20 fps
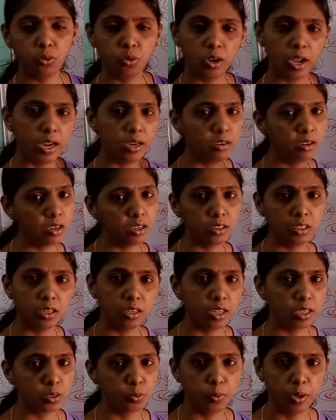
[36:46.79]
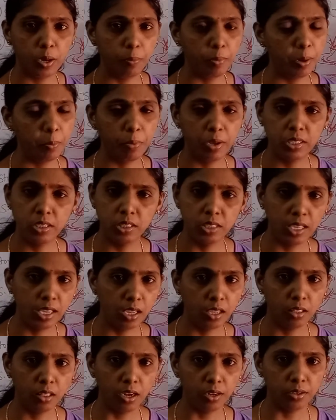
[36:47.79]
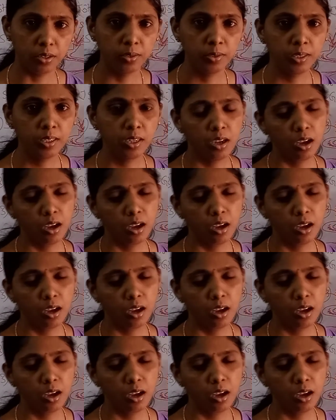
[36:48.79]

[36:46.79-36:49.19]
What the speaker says: You can learn that experiment by seeing that,